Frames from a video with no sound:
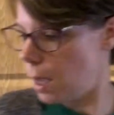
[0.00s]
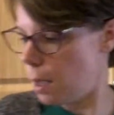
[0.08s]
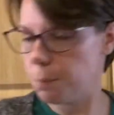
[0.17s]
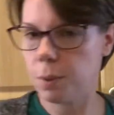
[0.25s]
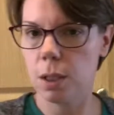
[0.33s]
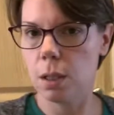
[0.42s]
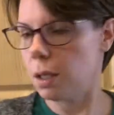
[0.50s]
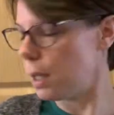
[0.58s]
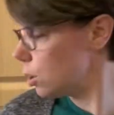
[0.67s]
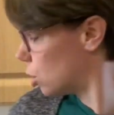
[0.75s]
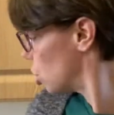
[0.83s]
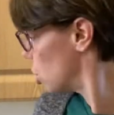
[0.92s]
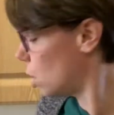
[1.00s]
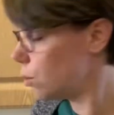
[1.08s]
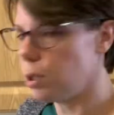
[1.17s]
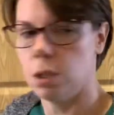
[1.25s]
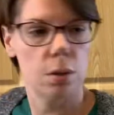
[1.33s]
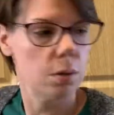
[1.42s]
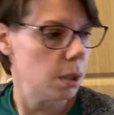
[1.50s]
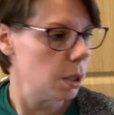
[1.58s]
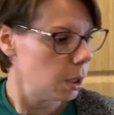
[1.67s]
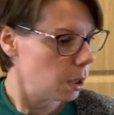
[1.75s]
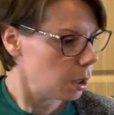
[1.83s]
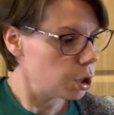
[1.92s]
up here and show you.
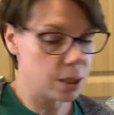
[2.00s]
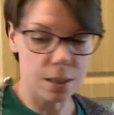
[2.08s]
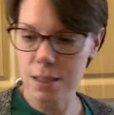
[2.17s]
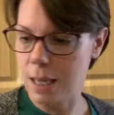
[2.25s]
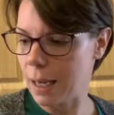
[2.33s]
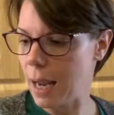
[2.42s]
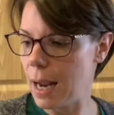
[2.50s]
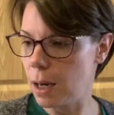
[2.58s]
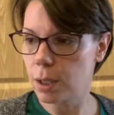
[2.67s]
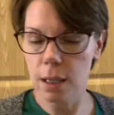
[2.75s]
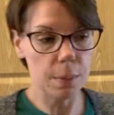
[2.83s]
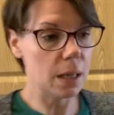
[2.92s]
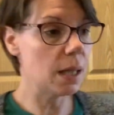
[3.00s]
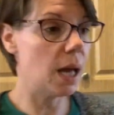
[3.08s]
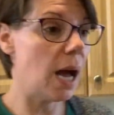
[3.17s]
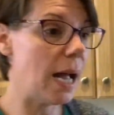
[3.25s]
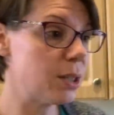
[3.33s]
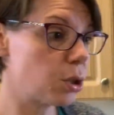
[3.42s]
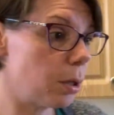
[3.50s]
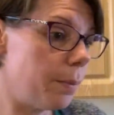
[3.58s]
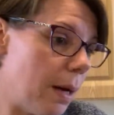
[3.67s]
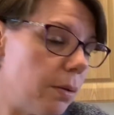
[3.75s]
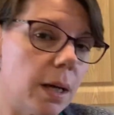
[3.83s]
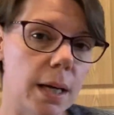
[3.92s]
Just a second. Here, get me the ice cream
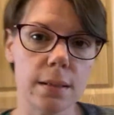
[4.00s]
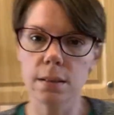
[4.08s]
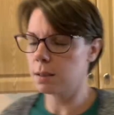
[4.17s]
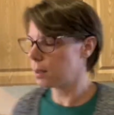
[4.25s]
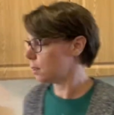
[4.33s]
out, guys.